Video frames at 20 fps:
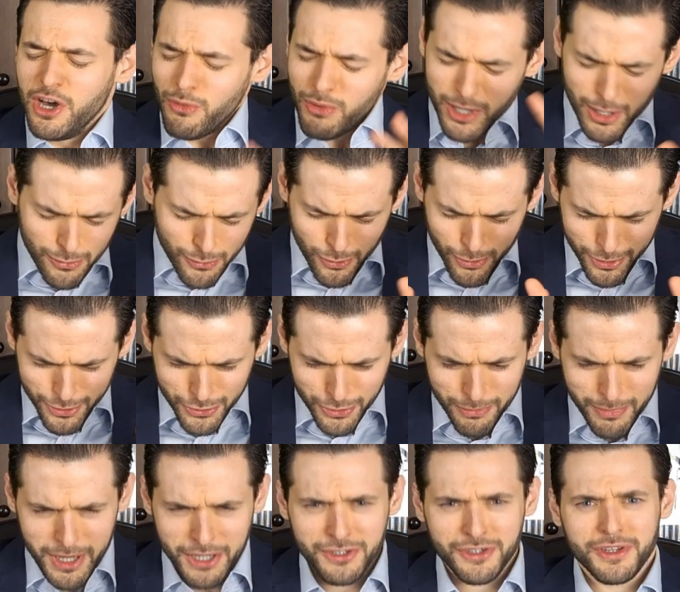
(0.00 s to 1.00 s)
Without going too
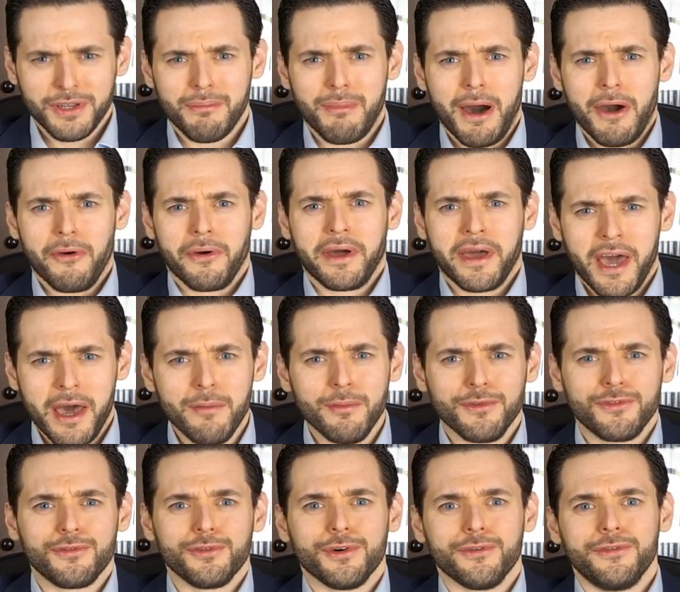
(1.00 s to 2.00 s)
much into the
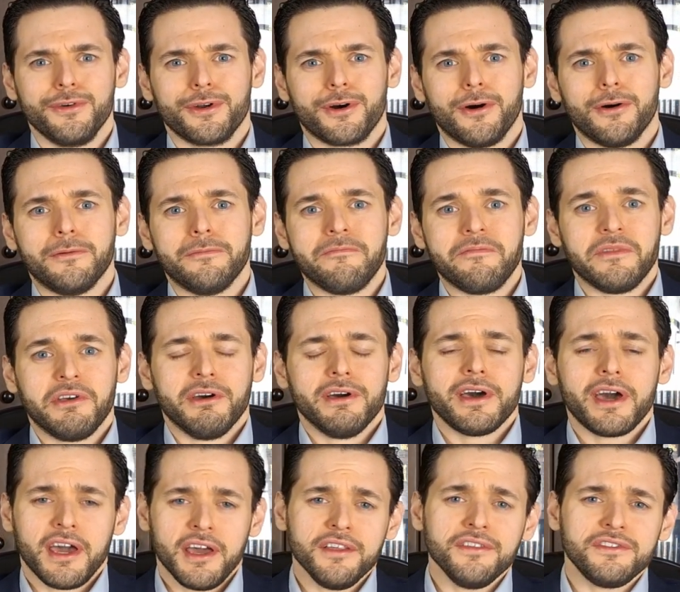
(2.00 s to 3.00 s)
biochemistry of it all,
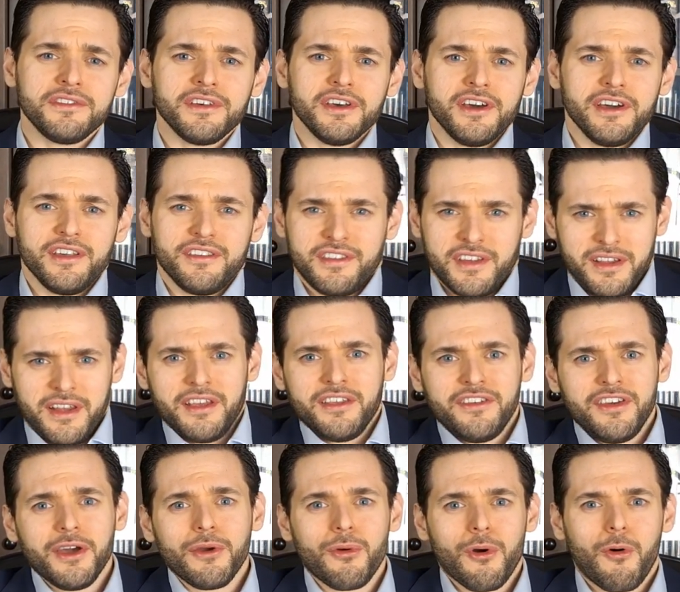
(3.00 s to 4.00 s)
ACE is an
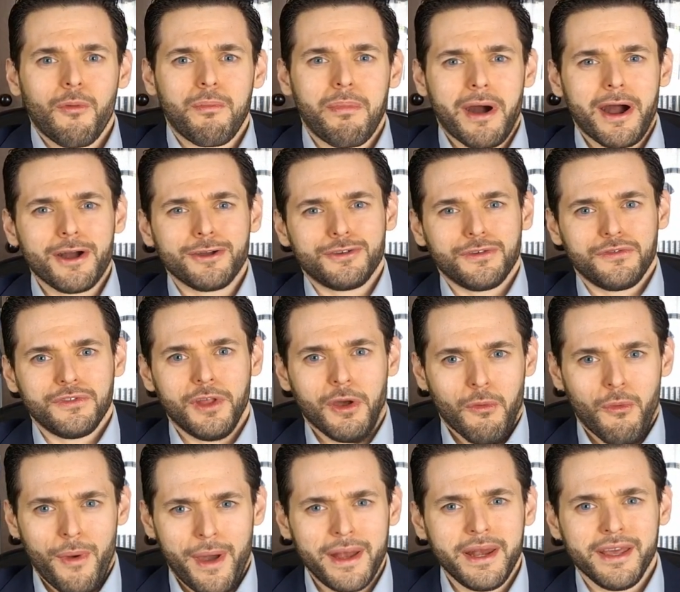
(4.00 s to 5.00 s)
integral part of the
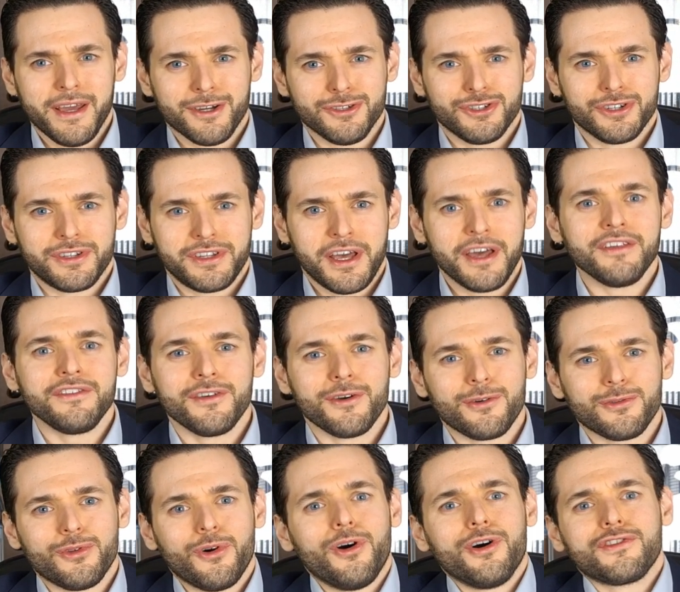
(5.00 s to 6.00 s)

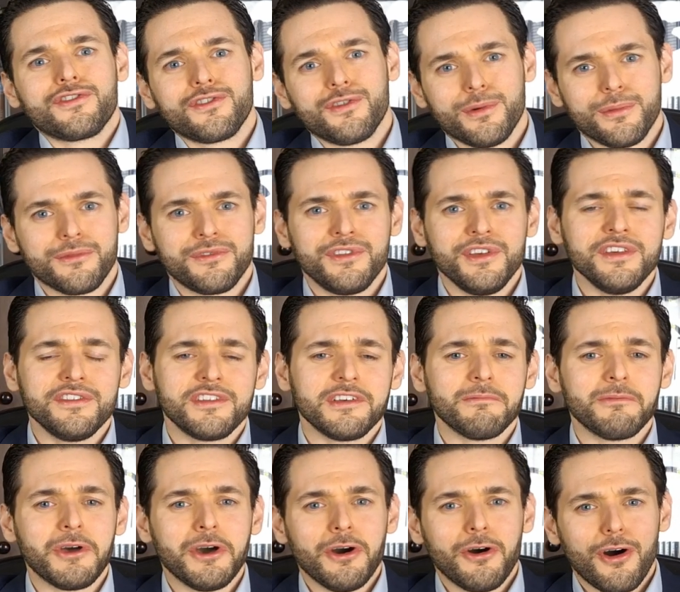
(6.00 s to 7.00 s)
renin-angiotensin-aldosterone
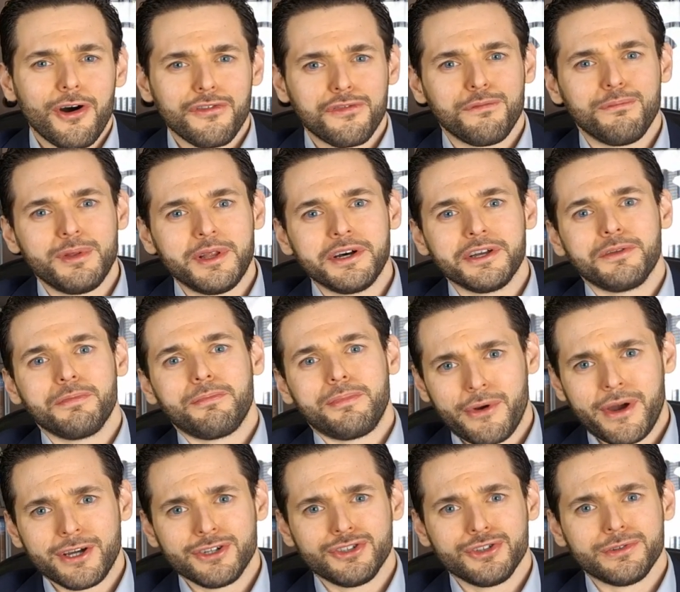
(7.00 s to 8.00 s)
system of blood
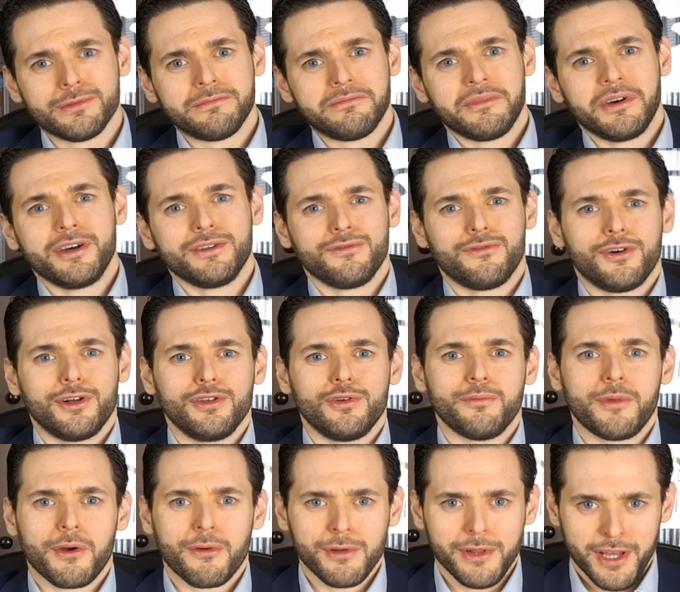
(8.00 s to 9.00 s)
pressure and
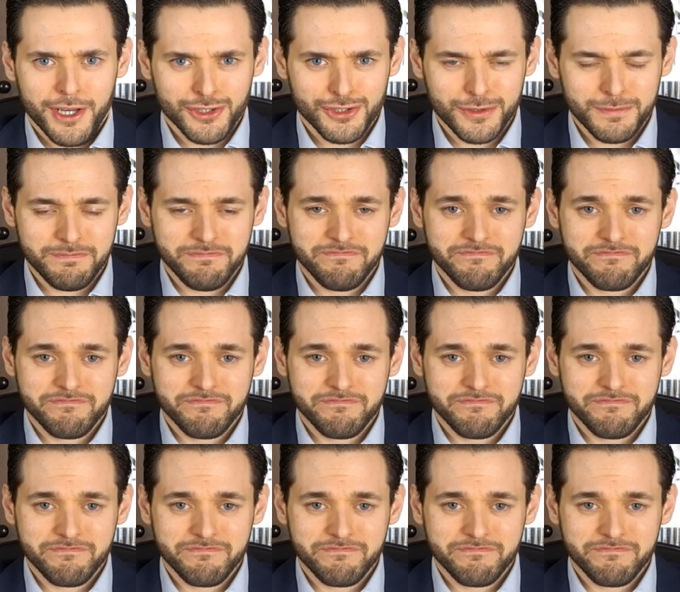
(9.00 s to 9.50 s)
volume regulation.